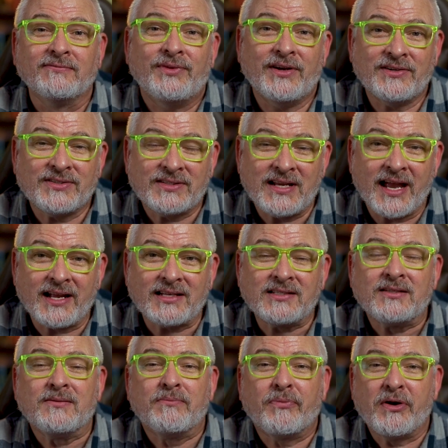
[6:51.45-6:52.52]
There's
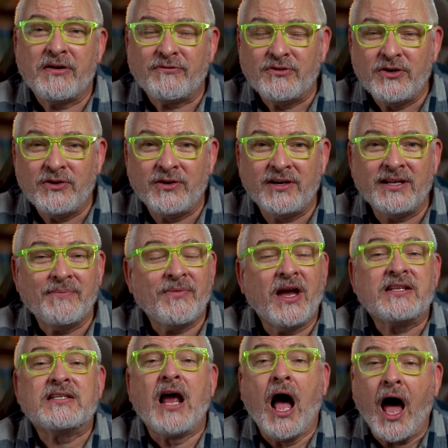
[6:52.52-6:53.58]
sex, brief nudity,
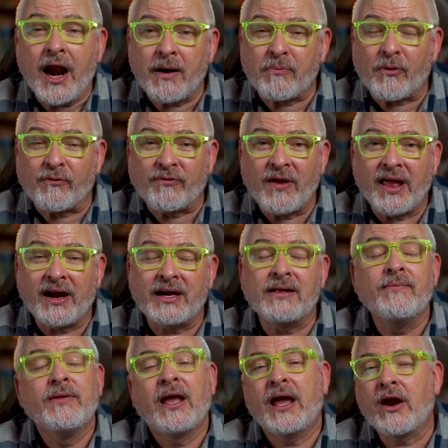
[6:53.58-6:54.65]
a ton of profanity,